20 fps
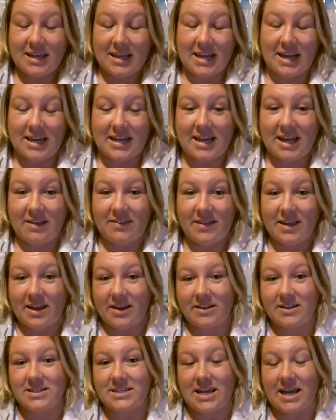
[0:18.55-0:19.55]
getting down
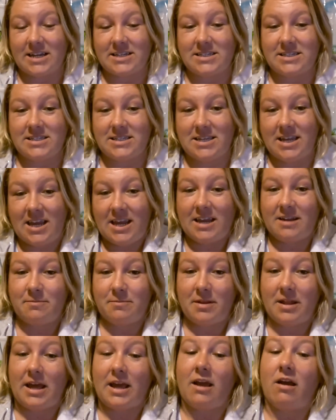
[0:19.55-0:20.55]
there in the Texas heat
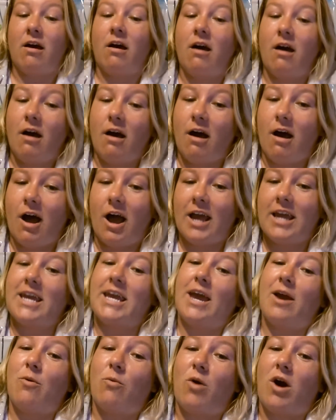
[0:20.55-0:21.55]
and be like, I
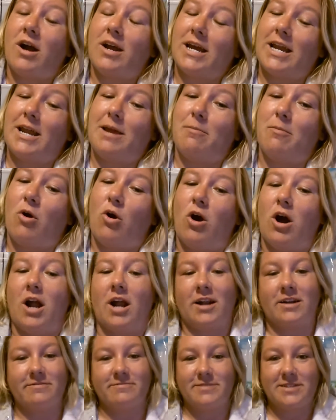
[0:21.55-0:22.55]
can't walk anymore.